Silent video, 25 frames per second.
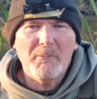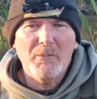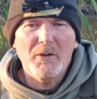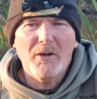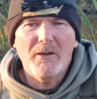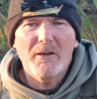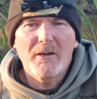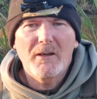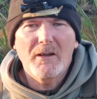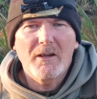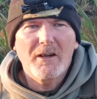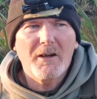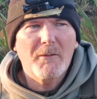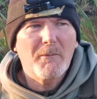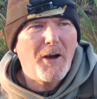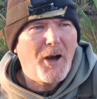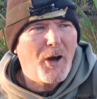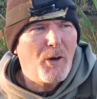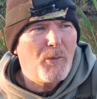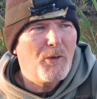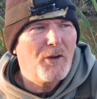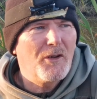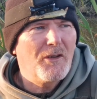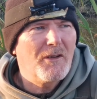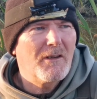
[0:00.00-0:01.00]
But at the
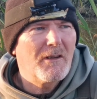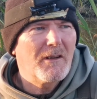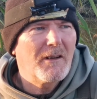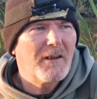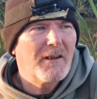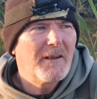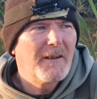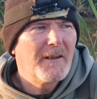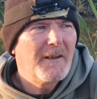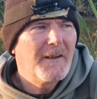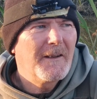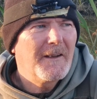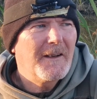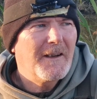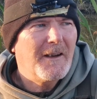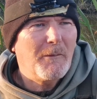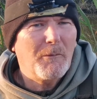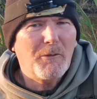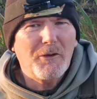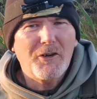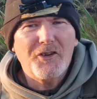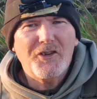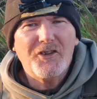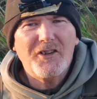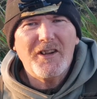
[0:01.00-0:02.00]
moment, I'm
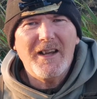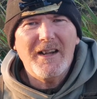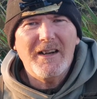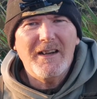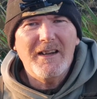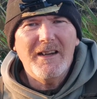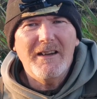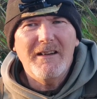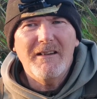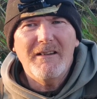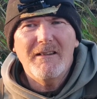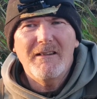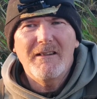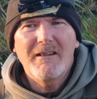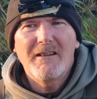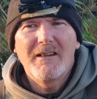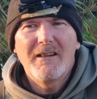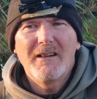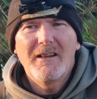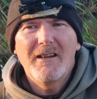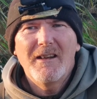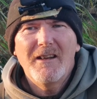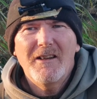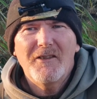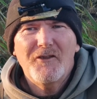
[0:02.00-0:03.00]
going to settle in.
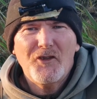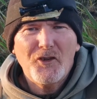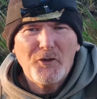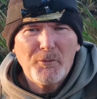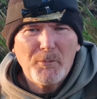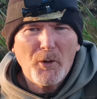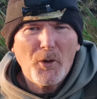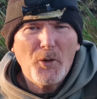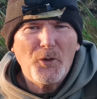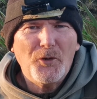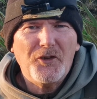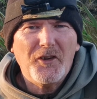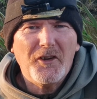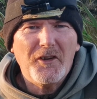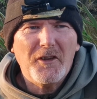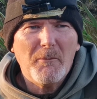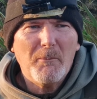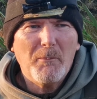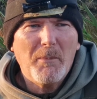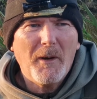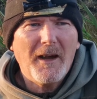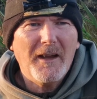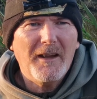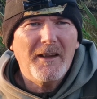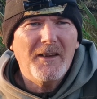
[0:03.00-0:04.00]
Just boosted the
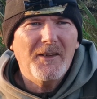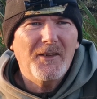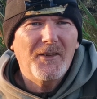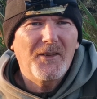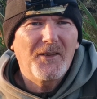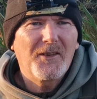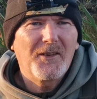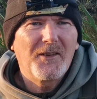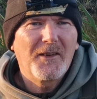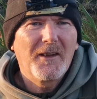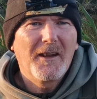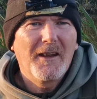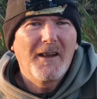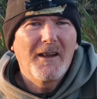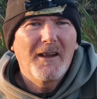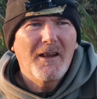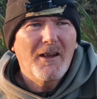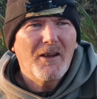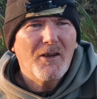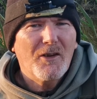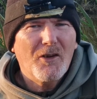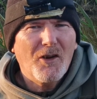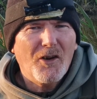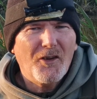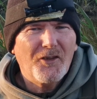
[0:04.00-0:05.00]
baits.
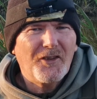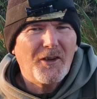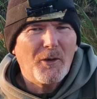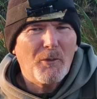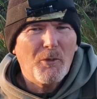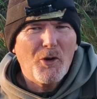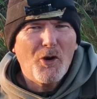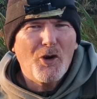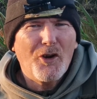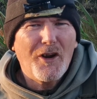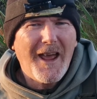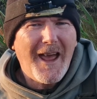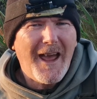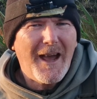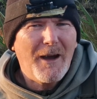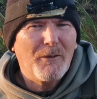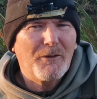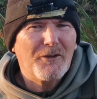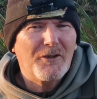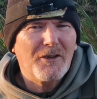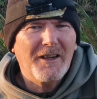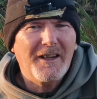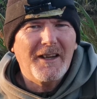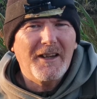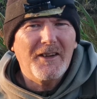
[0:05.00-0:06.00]
Like I say, we've got an hour
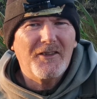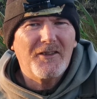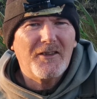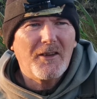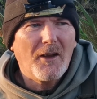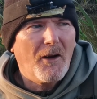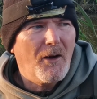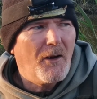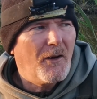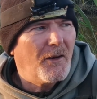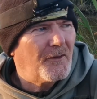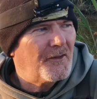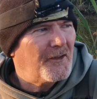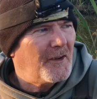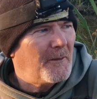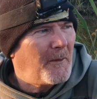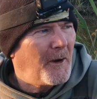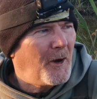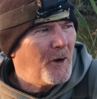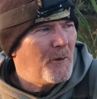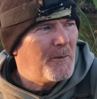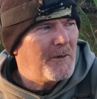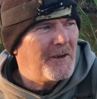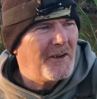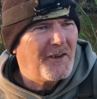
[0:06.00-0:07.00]
till it gets dark, so I'm
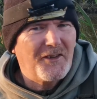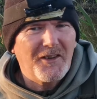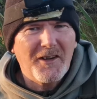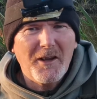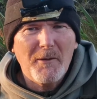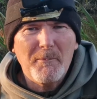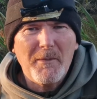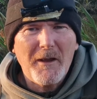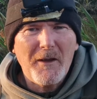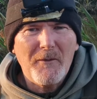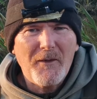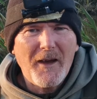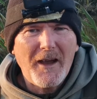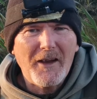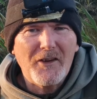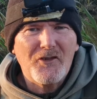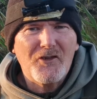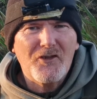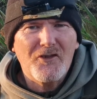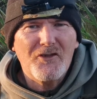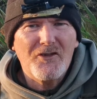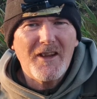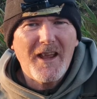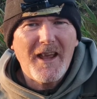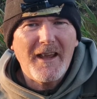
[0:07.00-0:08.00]
hoping to see a bit of
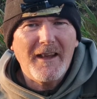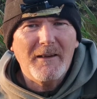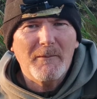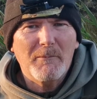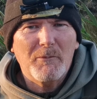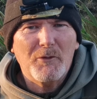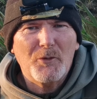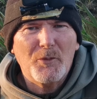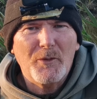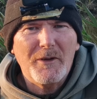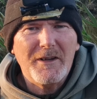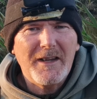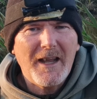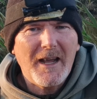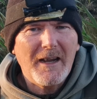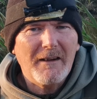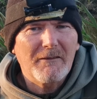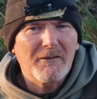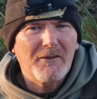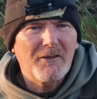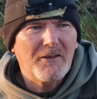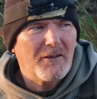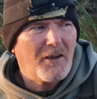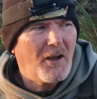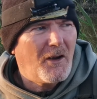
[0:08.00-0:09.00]
action now, between now
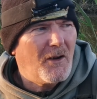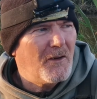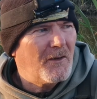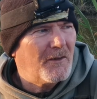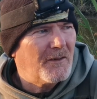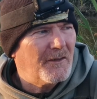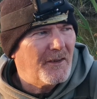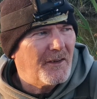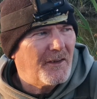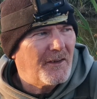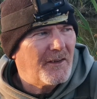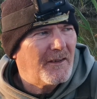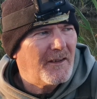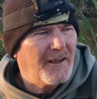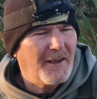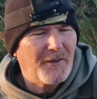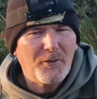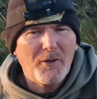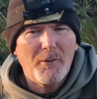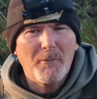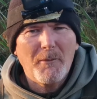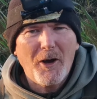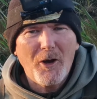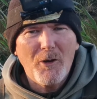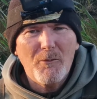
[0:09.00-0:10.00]
and darkness. That's
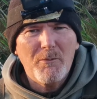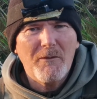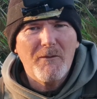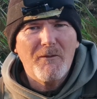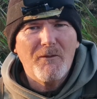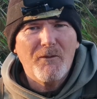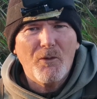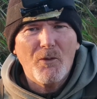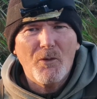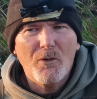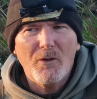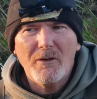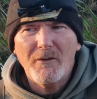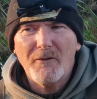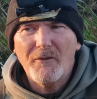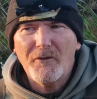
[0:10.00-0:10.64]
what I'm hoping for.